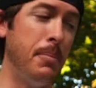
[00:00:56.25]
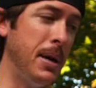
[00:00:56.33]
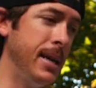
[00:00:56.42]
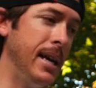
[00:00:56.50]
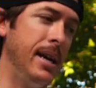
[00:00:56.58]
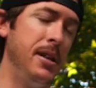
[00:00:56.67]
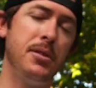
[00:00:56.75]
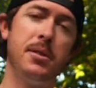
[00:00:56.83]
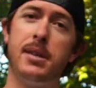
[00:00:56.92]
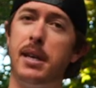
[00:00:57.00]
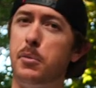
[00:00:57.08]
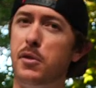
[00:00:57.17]
my dad used to
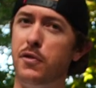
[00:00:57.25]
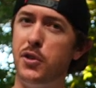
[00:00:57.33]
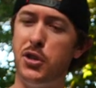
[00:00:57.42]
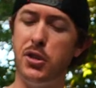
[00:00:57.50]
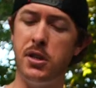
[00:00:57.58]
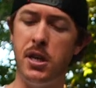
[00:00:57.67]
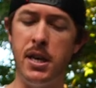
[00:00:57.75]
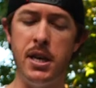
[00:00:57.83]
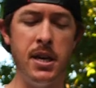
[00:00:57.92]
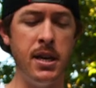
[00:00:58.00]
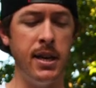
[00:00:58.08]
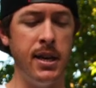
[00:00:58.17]
take me fishing
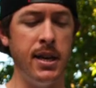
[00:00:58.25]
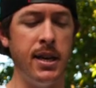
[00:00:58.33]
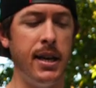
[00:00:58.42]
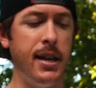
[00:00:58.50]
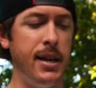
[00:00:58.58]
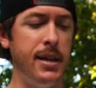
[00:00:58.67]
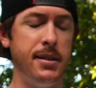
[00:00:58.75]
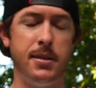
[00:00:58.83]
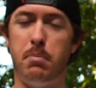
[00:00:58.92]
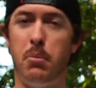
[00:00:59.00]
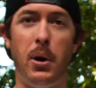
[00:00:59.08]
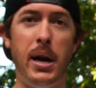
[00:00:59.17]
in his
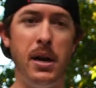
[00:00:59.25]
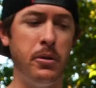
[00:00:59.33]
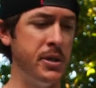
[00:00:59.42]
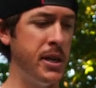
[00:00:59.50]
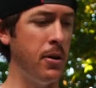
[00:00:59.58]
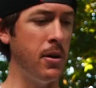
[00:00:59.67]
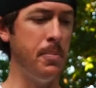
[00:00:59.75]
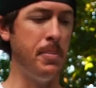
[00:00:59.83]
brown Terry